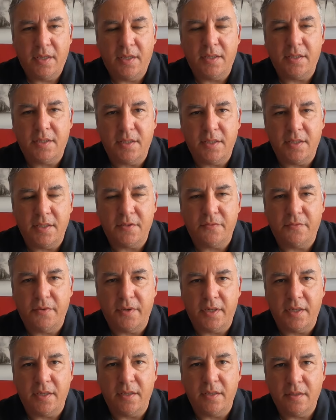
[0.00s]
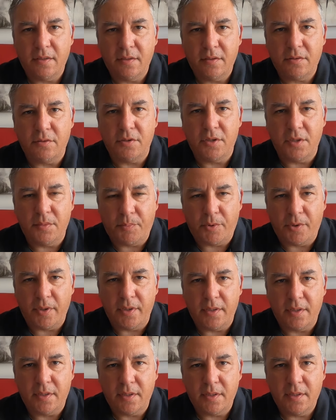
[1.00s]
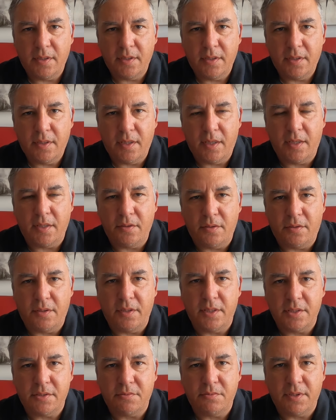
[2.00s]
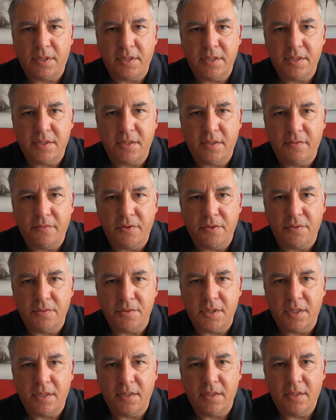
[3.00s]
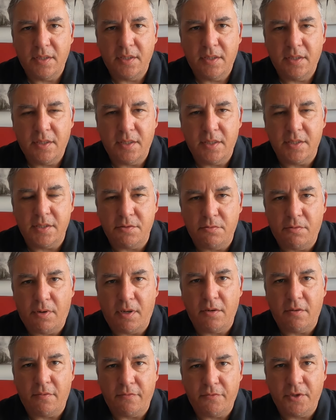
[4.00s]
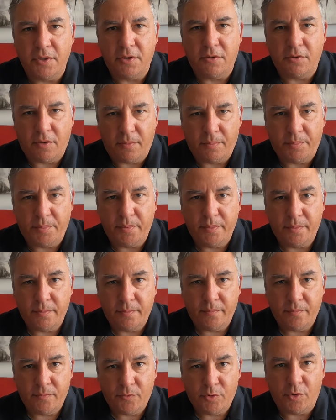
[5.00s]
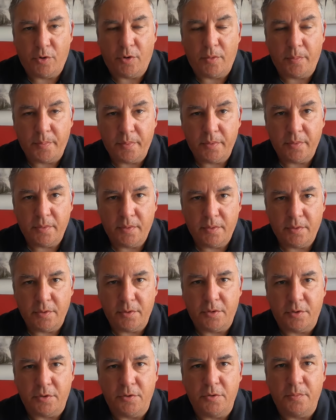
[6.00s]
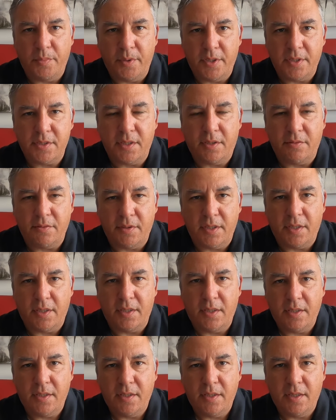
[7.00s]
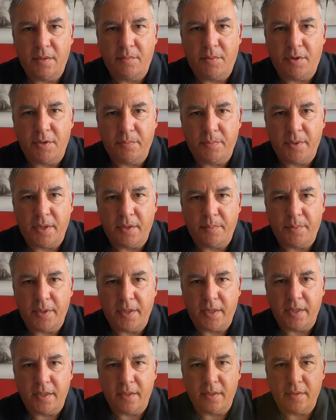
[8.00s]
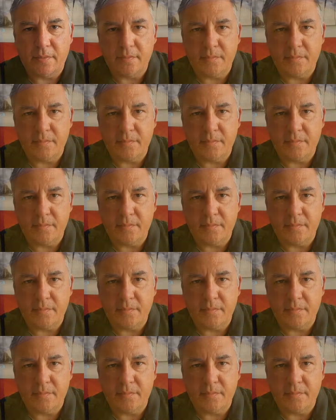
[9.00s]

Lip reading: and he's very to the point and honest with his reviews. Huh? He's one of the top YouTubers out there about backpacking.